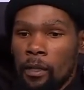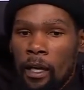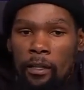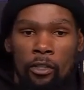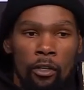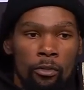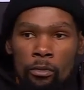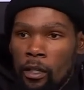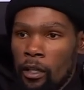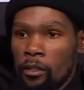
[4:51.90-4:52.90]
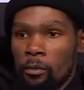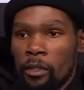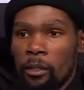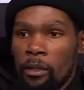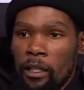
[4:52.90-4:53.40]
got tall two guards,
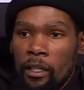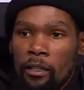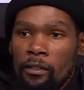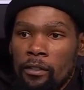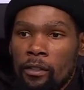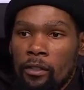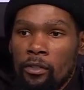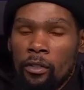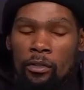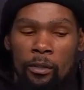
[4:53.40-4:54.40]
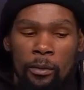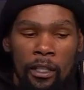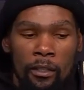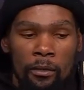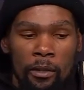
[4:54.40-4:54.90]
wing players, so
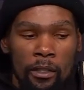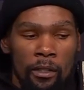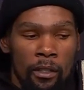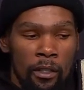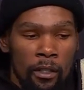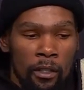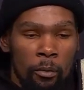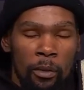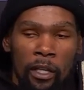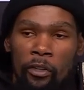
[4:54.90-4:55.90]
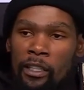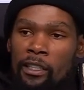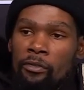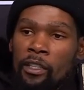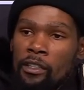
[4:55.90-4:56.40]
sometimes we play great
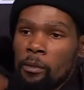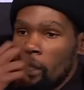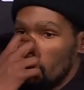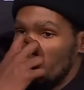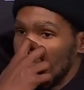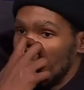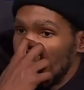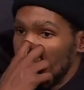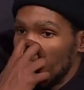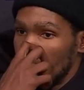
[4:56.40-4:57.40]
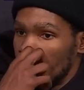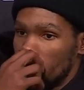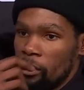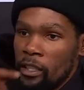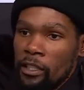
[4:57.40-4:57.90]
defense and we end up giving up a
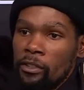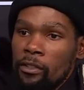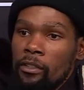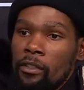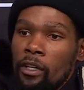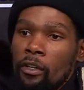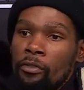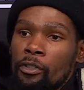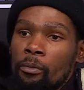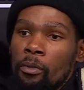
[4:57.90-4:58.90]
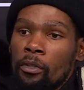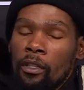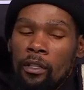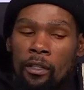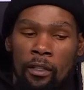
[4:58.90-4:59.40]
possession on the offensive
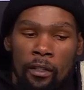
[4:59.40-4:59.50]
board.